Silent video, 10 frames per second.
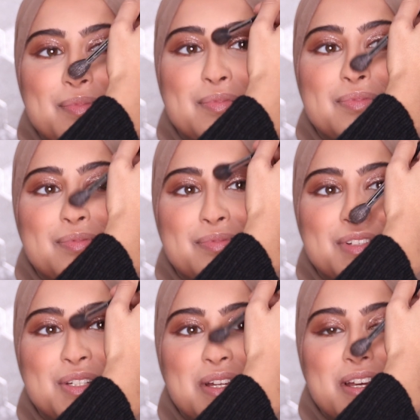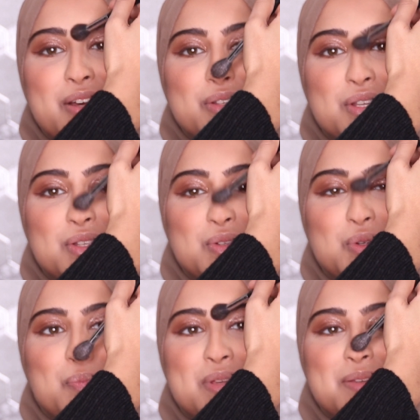it's kind of
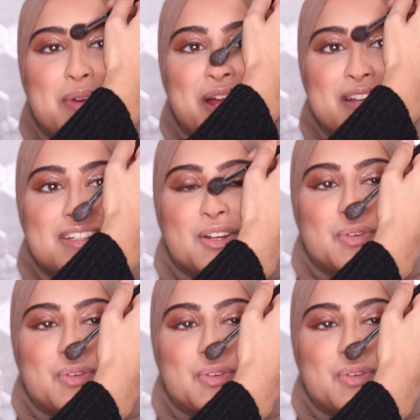very seamless.